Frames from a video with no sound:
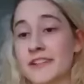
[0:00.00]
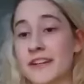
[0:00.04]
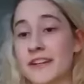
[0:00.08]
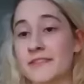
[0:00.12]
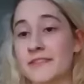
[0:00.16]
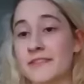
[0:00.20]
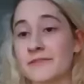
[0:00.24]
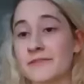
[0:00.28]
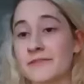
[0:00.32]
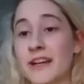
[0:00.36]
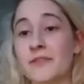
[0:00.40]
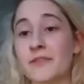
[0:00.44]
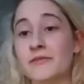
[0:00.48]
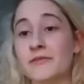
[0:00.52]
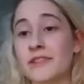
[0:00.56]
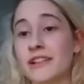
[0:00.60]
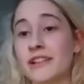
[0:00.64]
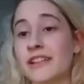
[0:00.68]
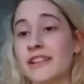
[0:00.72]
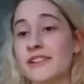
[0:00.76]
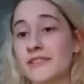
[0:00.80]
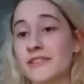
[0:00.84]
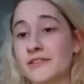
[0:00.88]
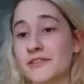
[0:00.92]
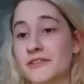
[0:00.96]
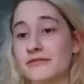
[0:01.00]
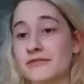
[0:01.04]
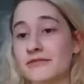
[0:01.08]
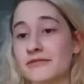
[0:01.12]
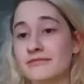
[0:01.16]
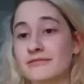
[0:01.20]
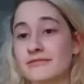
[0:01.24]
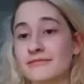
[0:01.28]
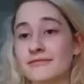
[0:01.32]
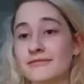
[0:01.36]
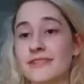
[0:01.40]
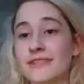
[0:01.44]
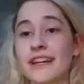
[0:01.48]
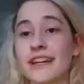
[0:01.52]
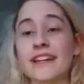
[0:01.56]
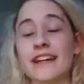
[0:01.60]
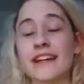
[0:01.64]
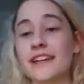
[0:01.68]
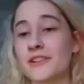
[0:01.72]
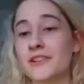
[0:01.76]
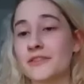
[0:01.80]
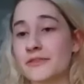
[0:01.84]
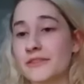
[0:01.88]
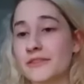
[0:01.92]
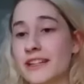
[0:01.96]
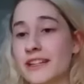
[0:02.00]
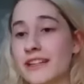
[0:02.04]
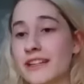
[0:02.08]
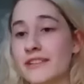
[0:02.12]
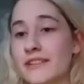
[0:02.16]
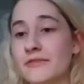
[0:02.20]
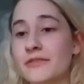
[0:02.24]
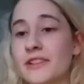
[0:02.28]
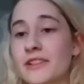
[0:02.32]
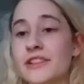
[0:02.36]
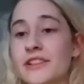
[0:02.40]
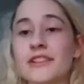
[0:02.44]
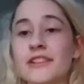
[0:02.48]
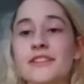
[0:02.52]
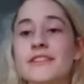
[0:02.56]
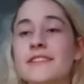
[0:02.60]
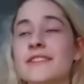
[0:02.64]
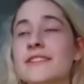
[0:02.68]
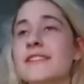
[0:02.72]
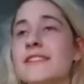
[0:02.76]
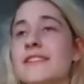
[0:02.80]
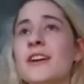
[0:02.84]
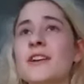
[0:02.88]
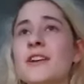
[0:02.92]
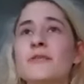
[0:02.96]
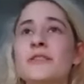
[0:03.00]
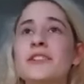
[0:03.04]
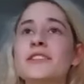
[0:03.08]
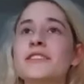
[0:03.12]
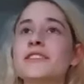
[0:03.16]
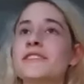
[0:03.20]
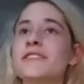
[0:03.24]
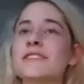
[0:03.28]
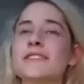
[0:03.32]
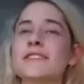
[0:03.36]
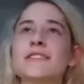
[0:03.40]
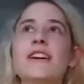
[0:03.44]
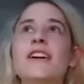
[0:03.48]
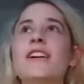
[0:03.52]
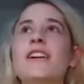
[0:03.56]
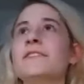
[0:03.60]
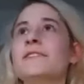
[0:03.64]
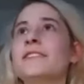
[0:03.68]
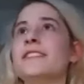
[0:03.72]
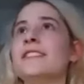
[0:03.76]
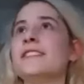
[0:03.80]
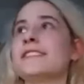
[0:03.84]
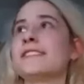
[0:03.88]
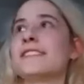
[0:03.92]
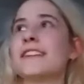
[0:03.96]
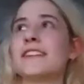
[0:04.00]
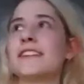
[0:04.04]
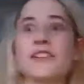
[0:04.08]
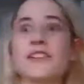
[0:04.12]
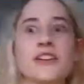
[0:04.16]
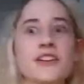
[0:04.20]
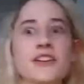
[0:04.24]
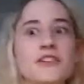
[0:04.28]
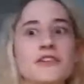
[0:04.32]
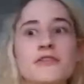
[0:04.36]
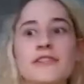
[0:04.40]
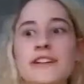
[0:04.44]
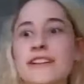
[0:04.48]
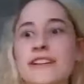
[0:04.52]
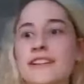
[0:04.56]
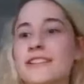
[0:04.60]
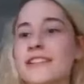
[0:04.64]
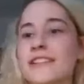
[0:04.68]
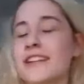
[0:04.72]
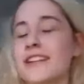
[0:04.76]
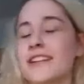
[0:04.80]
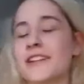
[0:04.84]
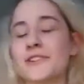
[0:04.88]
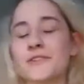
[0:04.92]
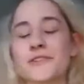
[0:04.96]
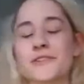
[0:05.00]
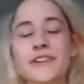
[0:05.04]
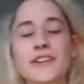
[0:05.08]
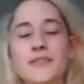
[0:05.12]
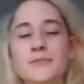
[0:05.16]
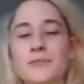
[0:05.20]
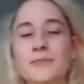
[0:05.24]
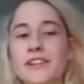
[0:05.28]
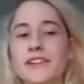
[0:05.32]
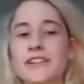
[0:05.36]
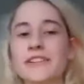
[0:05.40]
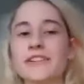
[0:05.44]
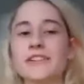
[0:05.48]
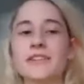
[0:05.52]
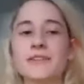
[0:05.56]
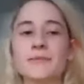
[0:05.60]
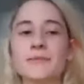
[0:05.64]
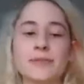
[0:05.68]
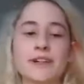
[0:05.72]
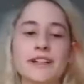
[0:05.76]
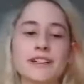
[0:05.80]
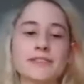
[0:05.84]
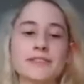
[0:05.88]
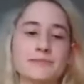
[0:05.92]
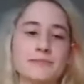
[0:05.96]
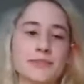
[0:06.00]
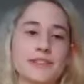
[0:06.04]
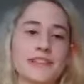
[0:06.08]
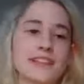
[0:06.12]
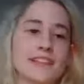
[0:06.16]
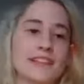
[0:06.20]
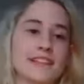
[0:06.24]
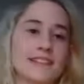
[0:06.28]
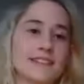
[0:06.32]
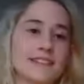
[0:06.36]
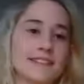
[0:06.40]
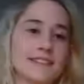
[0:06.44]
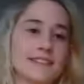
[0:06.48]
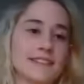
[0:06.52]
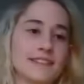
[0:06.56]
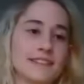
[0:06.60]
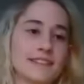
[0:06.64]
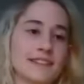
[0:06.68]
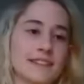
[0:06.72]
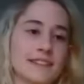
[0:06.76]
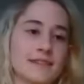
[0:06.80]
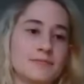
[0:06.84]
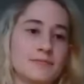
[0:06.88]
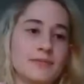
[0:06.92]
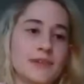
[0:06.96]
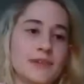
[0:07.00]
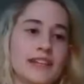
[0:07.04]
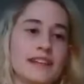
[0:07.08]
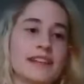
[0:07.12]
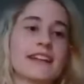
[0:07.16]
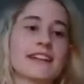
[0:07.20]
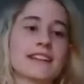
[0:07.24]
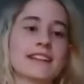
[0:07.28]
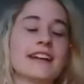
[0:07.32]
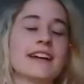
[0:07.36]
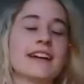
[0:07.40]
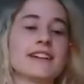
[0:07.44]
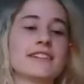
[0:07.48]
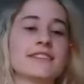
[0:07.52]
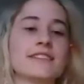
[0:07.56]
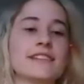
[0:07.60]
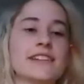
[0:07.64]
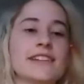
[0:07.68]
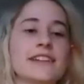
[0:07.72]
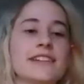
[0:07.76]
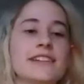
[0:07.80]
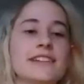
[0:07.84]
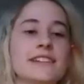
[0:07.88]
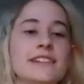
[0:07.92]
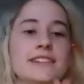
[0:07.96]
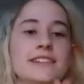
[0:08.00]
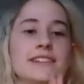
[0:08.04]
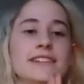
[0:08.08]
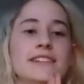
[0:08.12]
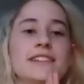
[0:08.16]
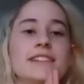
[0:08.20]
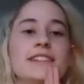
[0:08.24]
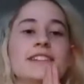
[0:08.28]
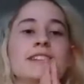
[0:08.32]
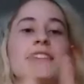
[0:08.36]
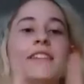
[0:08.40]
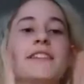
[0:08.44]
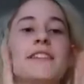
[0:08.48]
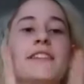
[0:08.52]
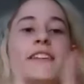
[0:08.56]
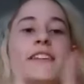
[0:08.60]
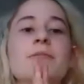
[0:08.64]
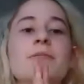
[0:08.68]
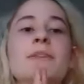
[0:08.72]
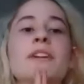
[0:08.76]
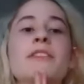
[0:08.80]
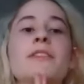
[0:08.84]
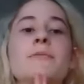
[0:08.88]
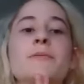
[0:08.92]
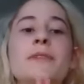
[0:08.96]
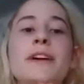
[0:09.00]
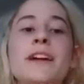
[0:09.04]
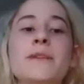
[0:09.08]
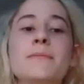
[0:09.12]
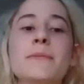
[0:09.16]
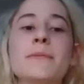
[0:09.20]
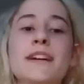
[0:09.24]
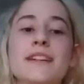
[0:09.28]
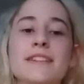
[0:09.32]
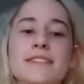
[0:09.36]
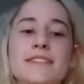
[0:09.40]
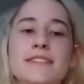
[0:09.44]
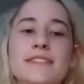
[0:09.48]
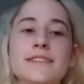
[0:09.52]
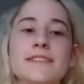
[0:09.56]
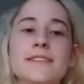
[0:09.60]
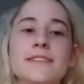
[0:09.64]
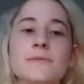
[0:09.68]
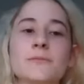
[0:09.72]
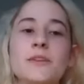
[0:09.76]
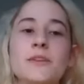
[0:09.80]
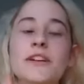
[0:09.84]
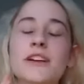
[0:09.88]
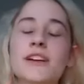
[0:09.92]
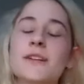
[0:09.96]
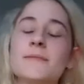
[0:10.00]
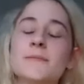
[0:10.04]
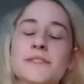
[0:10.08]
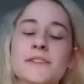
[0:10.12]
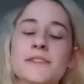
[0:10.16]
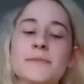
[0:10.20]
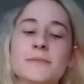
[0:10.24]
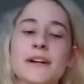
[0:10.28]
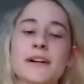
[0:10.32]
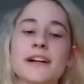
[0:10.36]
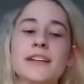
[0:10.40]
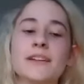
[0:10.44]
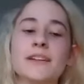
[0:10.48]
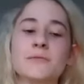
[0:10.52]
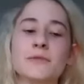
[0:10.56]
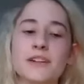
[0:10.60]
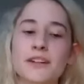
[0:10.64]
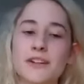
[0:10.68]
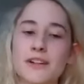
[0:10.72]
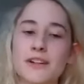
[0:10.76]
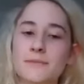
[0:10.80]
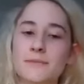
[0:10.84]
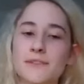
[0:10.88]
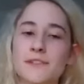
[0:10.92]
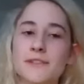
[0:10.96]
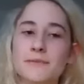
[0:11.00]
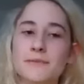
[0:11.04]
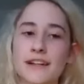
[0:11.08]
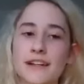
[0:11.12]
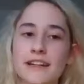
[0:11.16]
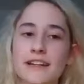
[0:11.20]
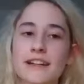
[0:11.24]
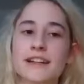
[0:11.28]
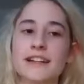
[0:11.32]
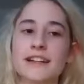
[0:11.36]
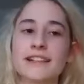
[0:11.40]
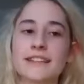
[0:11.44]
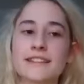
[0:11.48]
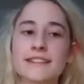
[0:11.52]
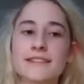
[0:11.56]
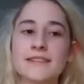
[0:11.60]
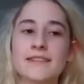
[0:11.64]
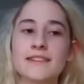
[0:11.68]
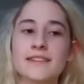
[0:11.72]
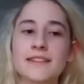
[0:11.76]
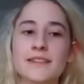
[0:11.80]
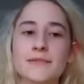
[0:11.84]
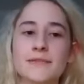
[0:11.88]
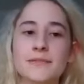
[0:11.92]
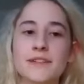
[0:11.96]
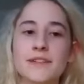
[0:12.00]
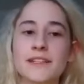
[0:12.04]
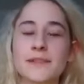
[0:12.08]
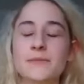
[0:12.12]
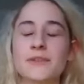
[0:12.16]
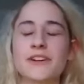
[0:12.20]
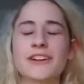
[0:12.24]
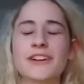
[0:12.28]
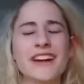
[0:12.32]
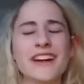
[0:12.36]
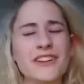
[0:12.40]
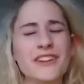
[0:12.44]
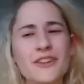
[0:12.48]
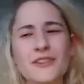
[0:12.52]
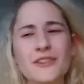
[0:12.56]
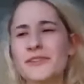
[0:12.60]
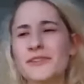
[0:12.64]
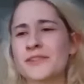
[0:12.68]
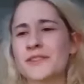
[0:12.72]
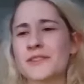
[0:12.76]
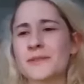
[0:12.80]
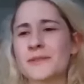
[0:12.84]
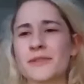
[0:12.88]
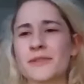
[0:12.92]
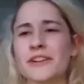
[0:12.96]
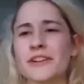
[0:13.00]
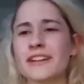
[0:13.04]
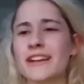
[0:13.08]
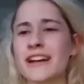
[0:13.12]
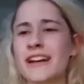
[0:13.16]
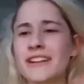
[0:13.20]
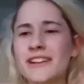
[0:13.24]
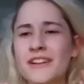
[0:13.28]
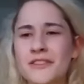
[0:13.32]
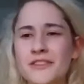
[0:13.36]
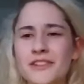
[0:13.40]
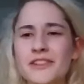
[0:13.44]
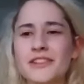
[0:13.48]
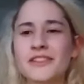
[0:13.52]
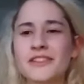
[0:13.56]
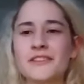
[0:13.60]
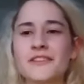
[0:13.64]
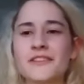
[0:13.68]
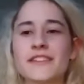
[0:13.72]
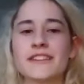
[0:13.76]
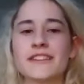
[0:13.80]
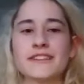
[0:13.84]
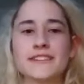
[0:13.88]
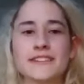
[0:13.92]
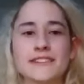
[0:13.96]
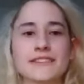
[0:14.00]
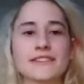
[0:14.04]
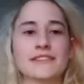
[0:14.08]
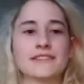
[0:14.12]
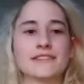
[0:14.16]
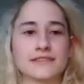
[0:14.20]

Jeff. I really do. And I agree. We should just we should just solve this and go and drink a beer. But please, be like Natalie. Think about the praying mantis. What comes to mind? What comes to mind, guys? Be smart. I know you're smart. I know you can do this.